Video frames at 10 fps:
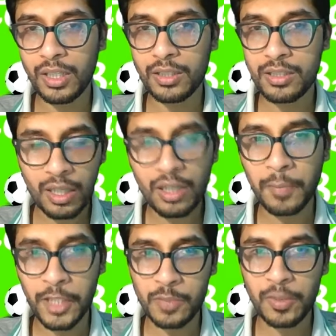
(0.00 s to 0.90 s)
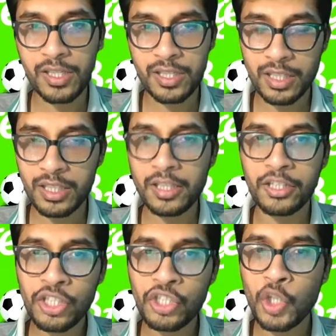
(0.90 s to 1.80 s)
sucker punch because it
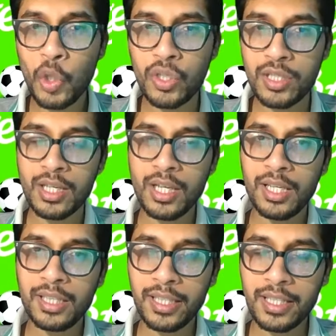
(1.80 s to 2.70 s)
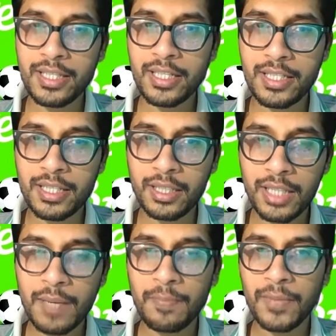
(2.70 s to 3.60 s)
just shows that it's a
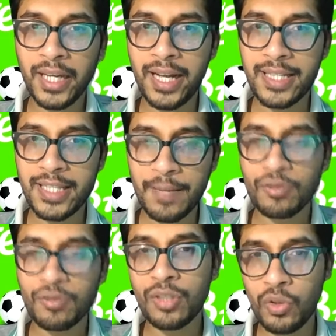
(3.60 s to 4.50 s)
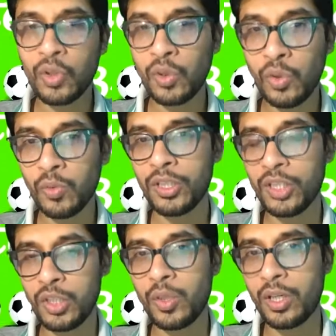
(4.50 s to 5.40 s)
team that has absolutely no clue what
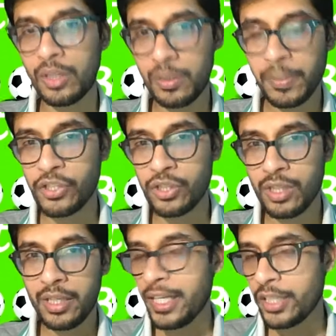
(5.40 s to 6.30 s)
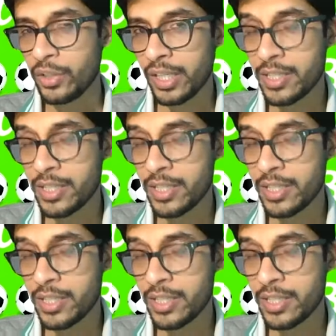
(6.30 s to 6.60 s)
they're doing on the pitch. And